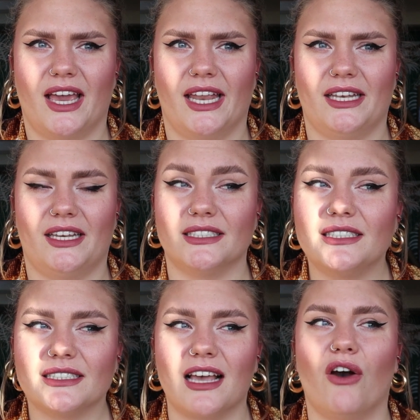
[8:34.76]
And
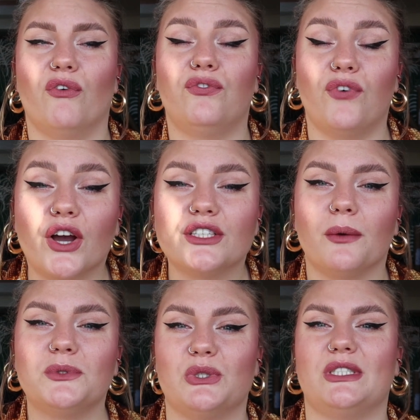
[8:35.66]
this is how fucked
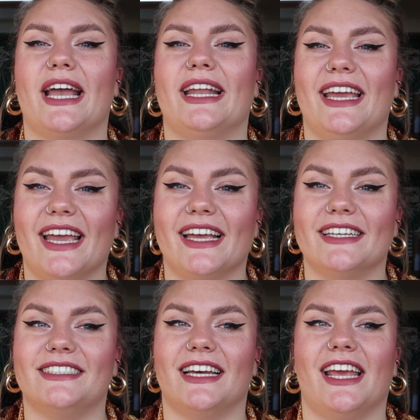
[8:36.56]
up society
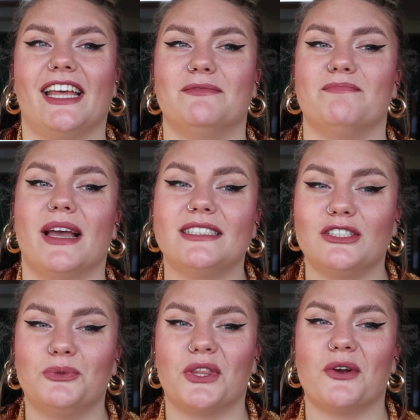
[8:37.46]
is, that it
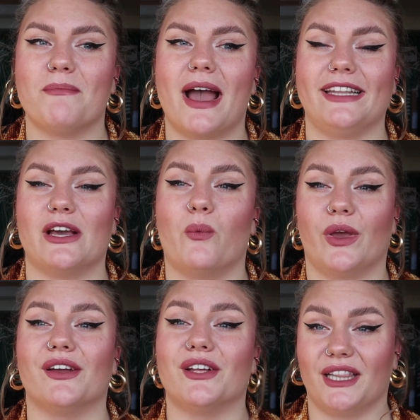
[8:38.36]
messes with your mind, that
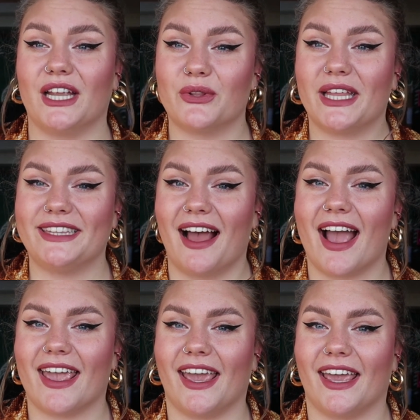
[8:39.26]
when you're literally
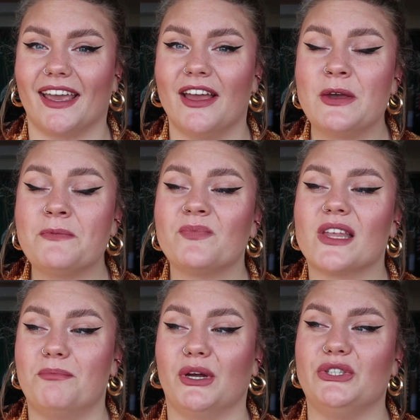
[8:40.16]
dying,
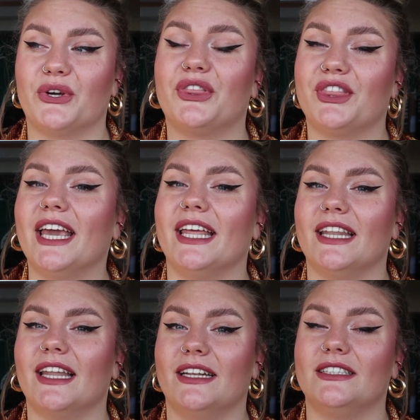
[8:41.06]
but you're
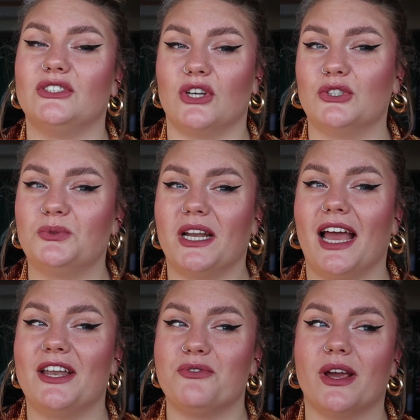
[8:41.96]
thin, and this is also with
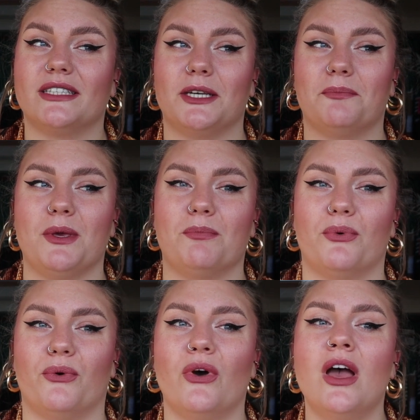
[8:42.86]
anorexic
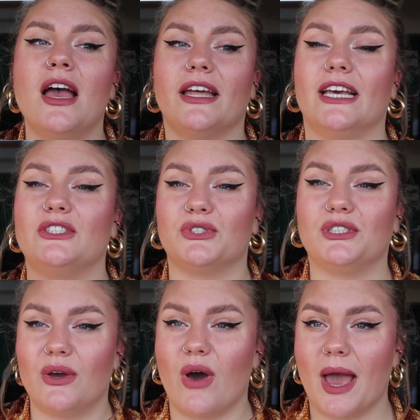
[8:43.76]
people, that you're
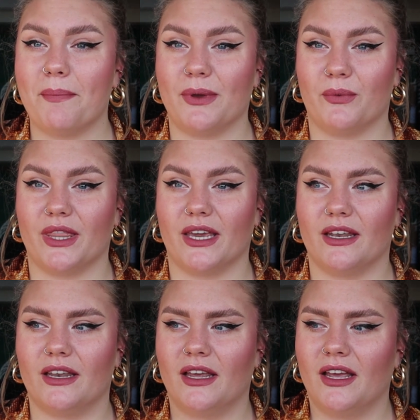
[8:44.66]
still happy with
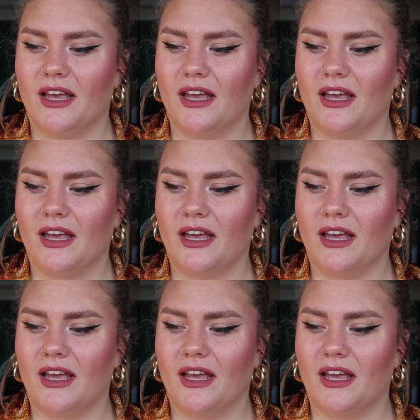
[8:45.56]
it.